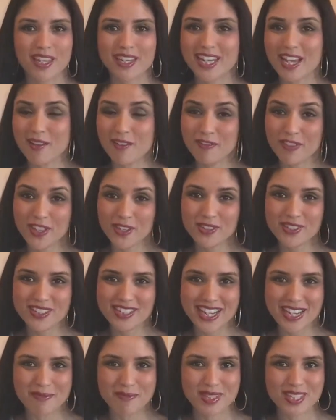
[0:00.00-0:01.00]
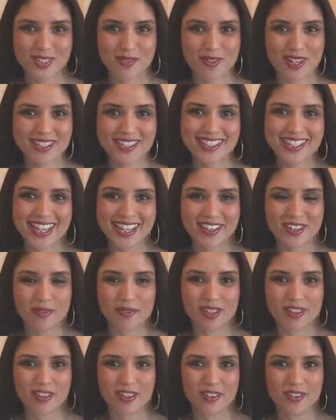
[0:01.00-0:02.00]
Now, if those statements resonated
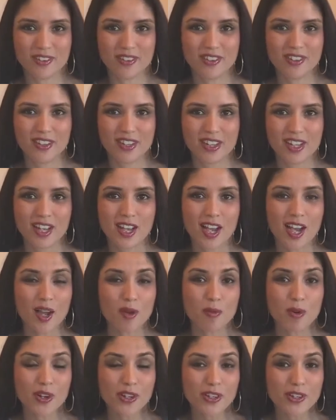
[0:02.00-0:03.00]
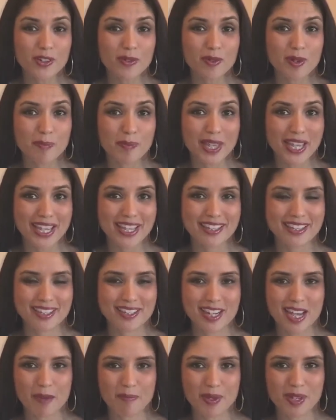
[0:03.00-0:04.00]
with you, I want you to repeat the
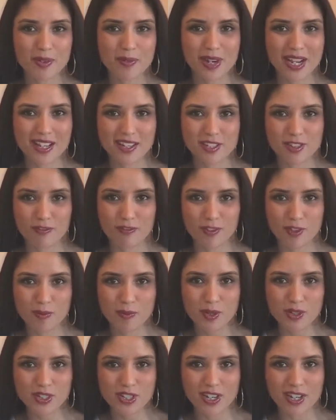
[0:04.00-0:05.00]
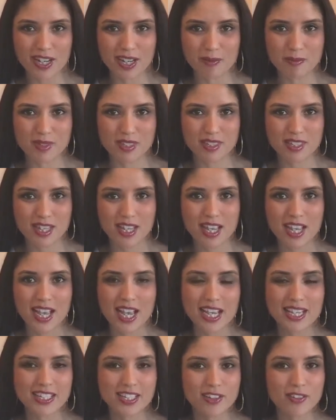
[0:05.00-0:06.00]
tapping around a few more times
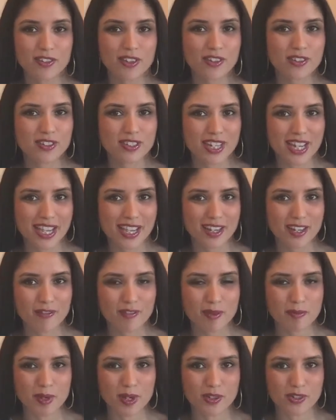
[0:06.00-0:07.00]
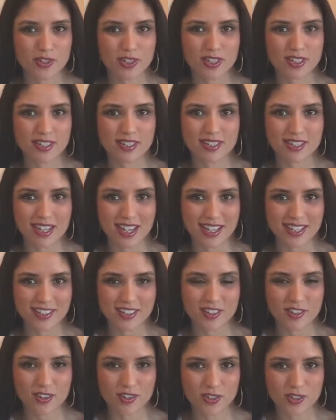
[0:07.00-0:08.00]
until those negative emotions start
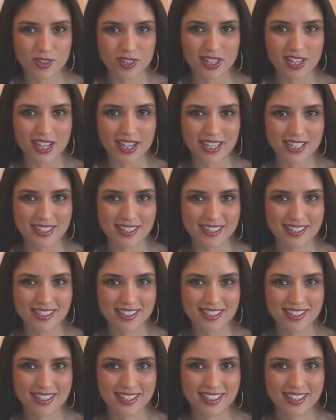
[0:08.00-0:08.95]
to neutralize.